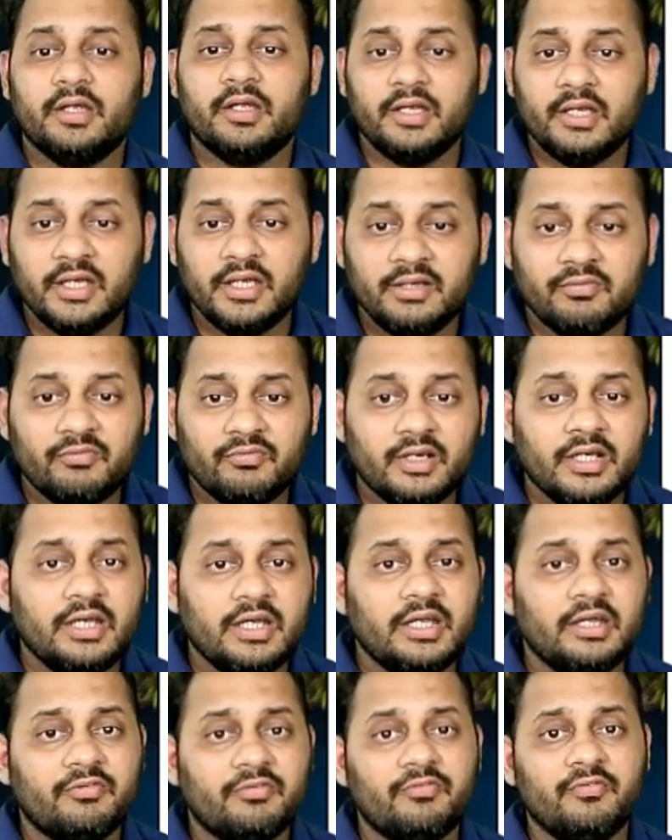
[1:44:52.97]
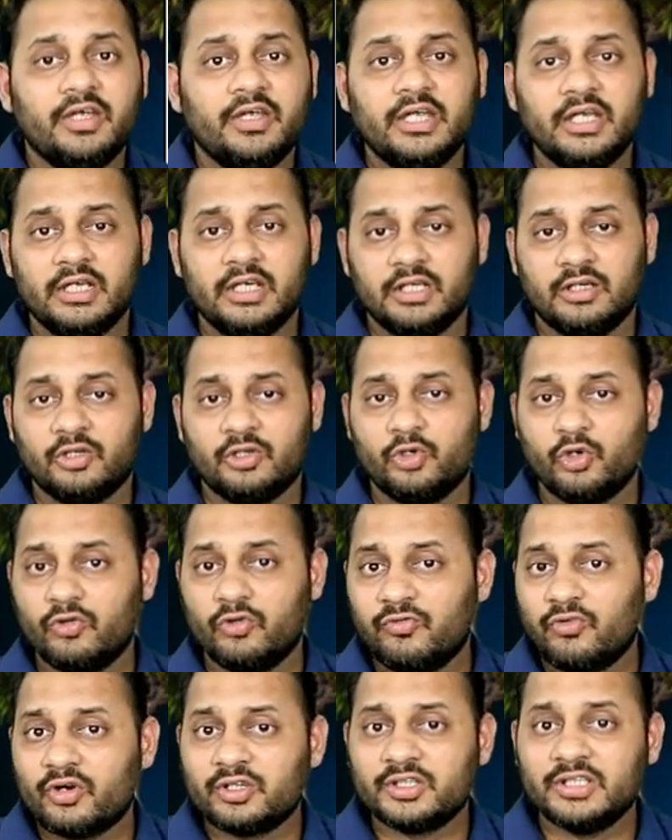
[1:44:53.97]
even if we go
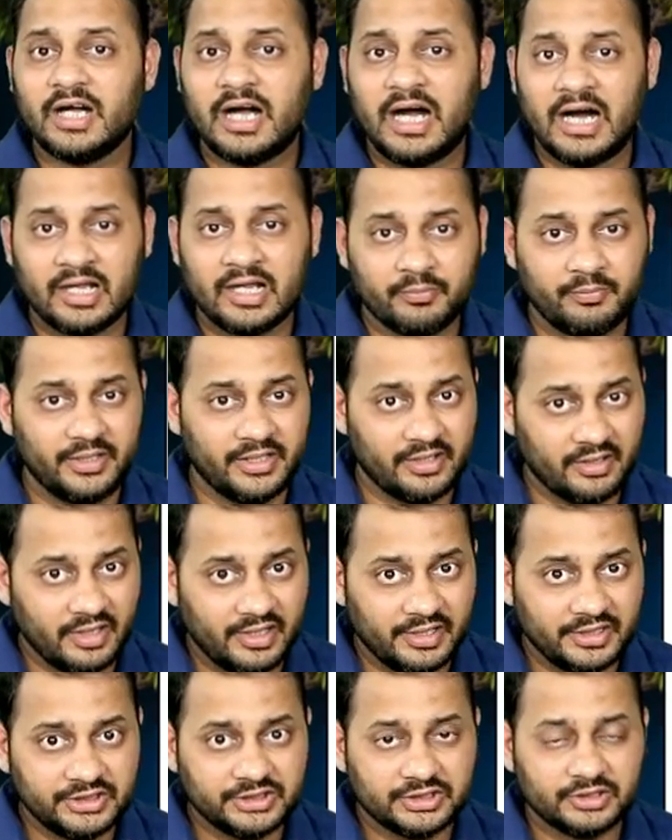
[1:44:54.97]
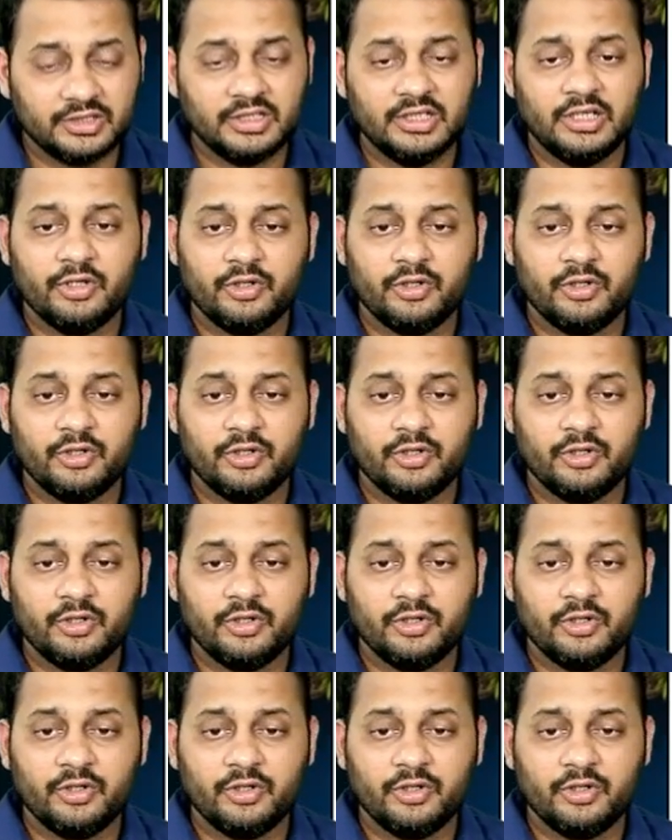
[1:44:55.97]
for the arbitrage,